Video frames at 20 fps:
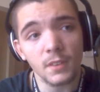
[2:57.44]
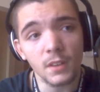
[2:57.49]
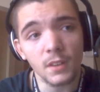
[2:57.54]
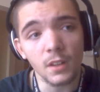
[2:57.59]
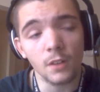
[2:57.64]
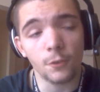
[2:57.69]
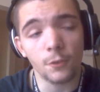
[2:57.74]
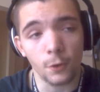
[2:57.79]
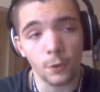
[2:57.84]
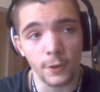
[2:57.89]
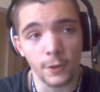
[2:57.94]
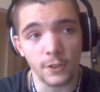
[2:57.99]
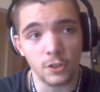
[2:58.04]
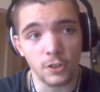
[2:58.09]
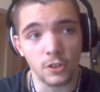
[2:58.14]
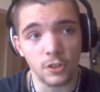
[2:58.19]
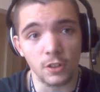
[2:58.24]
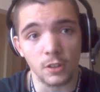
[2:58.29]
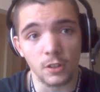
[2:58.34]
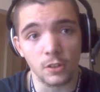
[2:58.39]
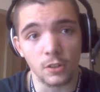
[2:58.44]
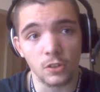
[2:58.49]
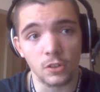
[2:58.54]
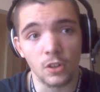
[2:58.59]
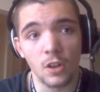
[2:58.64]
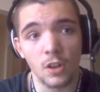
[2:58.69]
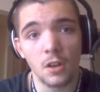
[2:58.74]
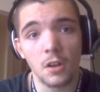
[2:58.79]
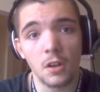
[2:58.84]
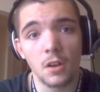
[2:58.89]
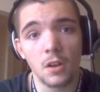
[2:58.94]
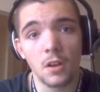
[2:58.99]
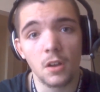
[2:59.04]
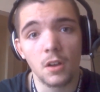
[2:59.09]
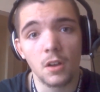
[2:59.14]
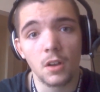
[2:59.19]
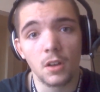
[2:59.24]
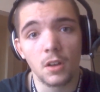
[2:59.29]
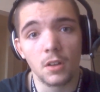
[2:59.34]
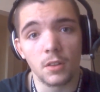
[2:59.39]
For instance,
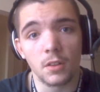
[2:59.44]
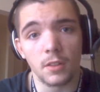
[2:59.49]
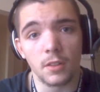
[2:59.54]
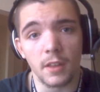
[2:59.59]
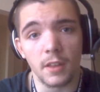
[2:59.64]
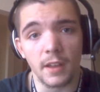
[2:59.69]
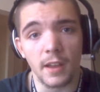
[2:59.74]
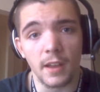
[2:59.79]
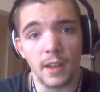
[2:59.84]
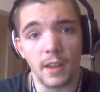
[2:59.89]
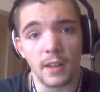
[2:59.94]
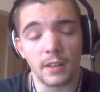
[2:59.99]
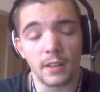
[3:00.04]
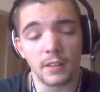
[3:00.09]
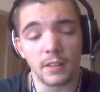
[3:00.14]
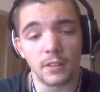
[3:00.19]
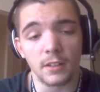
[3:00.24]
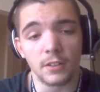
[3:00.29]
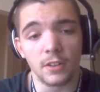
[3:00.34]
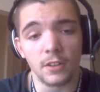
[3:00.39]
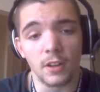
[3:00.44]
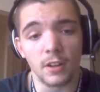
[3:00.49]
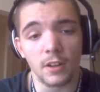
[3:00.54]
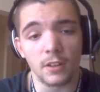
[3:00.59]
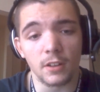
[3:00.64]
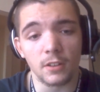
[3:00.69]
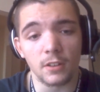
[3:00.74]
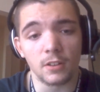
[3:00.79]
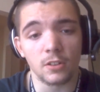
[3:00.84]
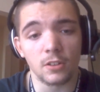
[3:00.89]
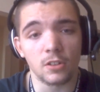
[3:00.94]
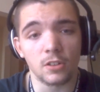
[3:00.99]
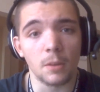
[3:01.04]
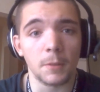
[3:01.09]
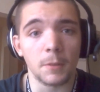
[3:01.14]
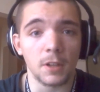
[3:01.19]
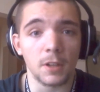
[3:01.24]
they added the summoning